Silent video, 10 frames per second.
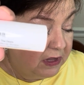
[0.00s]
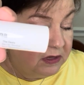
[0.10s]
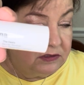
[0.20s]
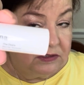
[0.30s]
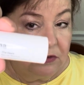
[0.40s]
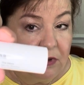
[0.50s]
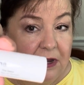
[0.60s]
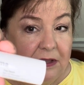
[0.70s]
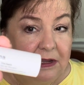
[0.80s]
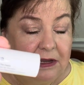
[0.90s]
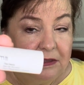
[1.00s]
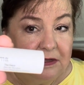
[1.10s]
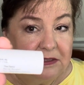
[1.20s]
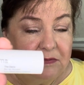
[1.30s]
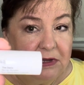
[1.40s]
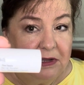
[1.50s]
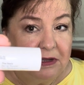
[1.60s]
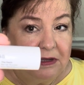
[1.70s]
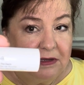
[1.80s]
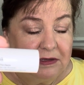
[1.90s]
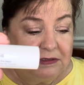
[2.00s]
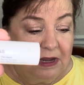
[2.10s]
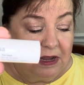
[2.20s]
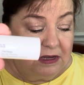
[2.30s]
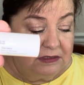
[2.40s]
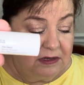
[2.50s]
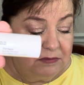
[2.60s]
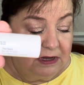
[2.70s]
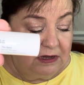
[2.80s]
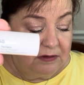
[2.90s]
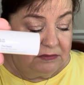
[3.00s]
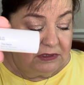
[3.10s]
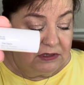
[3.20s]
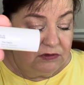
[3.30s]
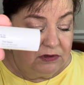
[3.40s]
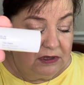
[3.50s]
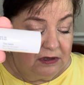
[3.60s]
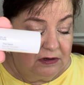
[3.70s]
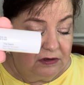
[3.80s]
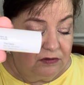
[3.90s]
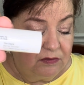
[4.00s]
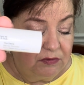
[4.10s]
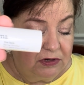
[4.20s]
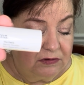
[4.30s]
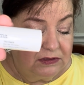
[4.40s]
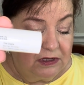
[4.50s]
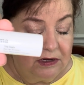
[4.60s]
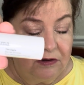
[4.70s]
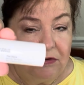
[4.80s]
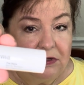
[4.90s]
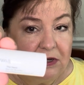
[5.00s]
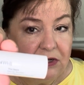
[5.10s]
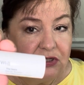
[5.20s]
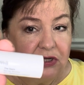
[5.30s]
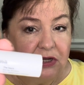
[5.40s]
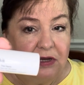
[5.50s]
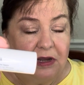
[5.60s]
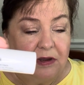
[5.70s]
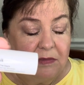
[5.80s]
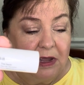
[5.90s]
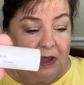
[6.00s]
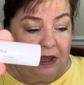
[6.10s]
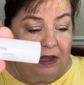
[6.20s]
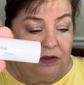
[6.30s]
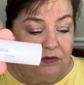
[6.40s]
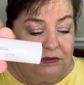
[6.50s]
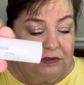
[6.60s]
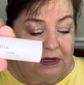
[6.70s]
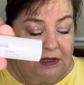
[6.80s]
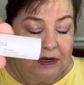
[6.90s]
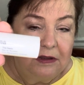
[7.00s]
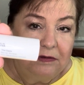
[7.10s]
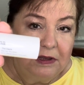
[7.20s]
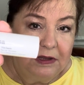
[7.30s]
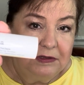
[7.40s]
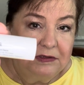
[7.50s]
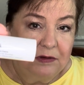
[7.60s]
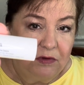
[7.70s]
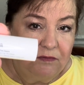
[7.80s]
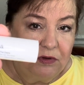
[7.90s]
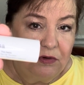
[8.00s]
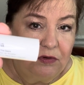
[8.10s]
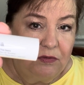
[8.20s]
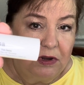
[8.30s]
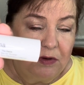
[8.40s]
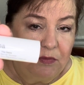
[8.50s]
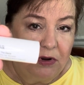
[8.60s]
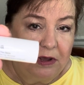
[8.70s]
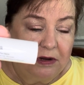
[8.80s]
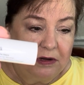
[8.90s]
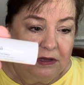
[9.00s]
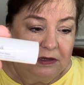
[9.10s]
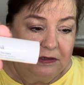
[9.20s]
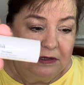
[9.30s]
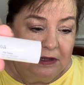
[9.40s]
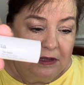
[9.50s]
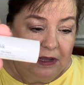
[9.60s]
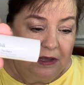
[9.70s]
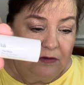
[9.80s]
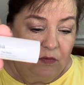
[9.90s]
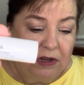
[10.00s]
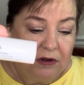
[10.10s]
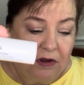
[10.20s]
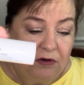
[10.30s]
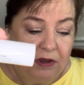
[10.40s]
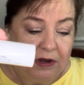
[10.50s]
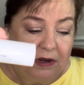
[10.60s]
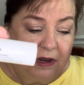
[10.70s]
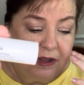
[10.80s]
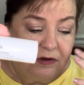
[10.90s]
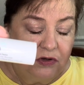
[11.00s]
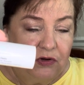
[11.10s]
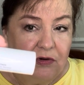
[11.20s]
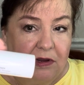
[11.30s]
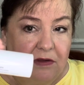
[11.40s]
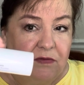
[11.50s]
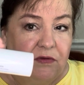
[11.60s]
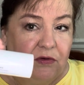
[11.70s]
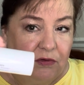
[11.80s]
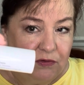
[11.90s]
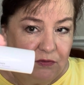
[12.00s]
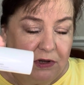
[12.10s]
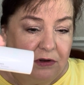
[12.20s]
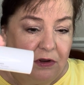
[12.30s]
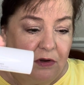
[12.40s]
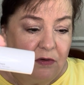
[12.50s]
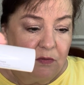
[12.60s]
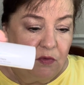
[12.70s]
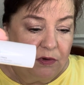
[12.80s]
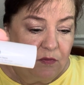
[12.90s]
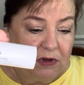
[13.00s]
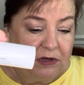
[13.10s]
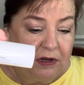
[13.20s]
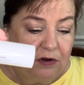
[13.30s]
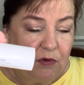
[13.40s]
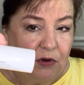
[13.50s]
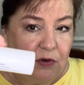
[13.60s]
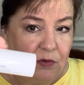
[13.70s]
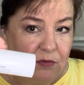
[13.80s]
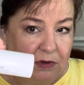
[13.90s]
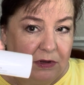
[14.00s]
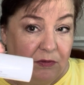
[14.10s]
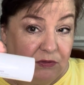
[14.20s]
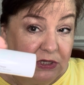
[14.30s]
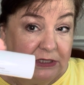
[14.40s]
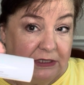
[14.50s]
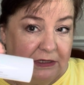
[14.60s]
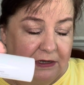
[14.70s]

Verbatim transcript: So I like this because sometimes I do get a little bit of skin irritation. Um, I used, I had a Kate Somerville uh, product that had retinol in it and sure enough, if you use retinol more than one day in a row, which I did,